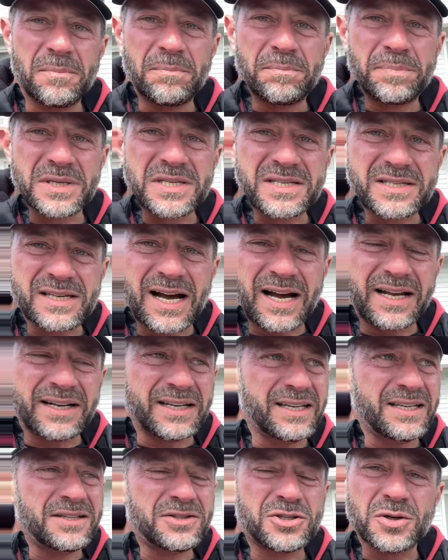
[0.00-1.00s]

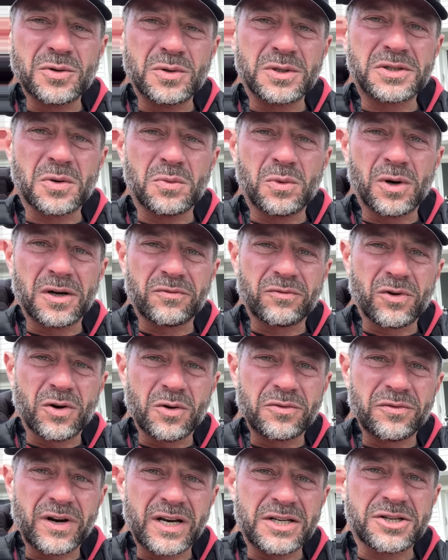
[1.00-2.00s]
Bassani two into one
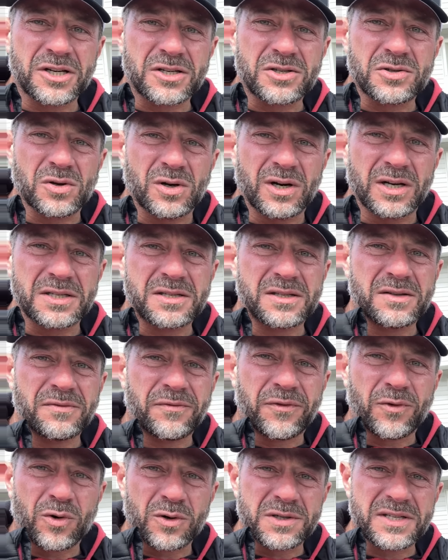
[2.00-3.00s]
road rage exhaust,
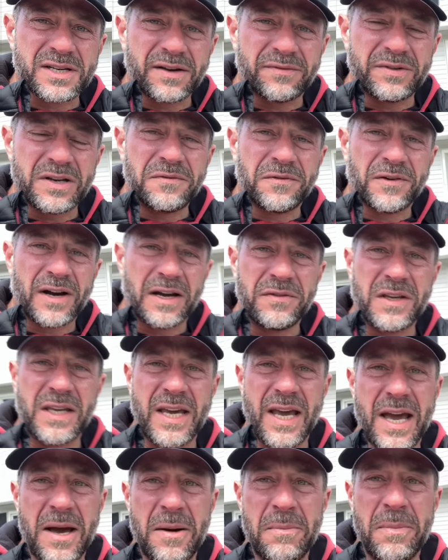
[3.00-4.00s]
four seventy-five
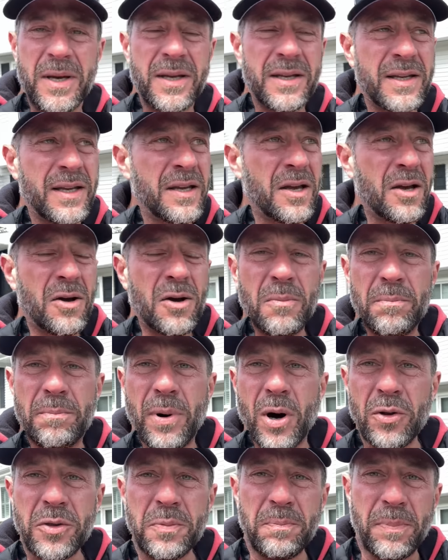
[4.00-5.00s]
cam,
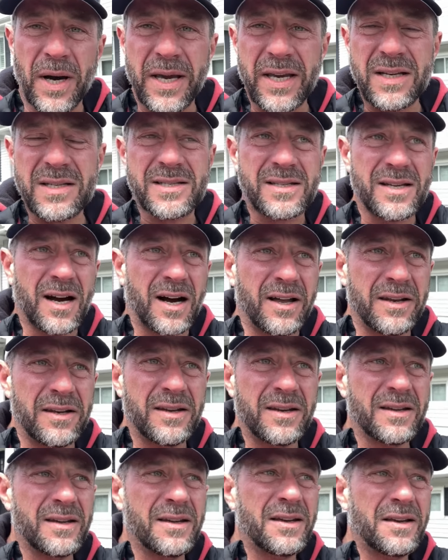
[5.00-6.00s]
both bikes
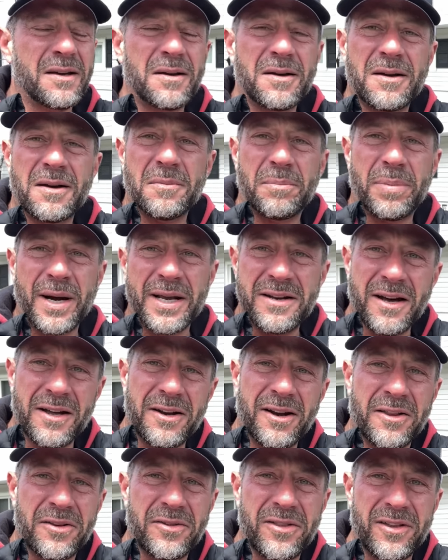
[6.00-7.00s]
done by none
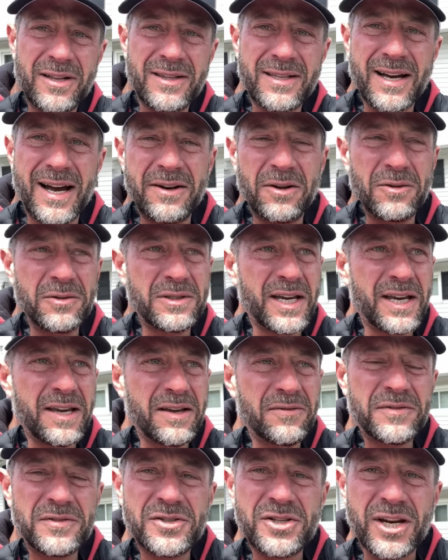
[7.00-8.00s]
other than Dyno
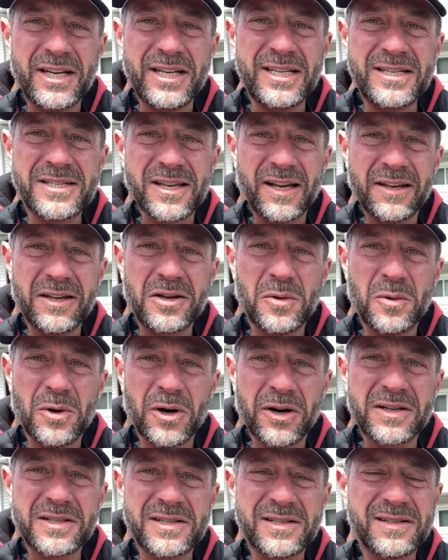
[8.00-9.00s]
Dave, J D
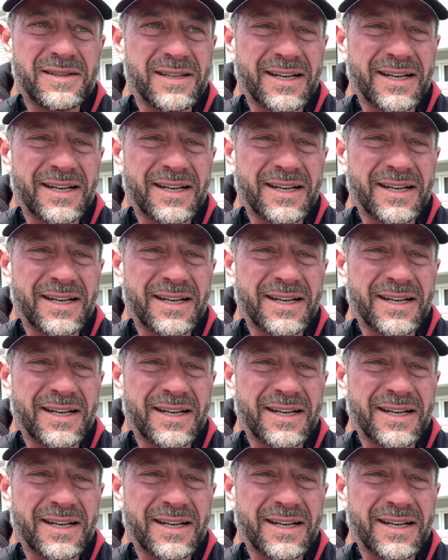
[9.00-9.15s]
Cycleworks.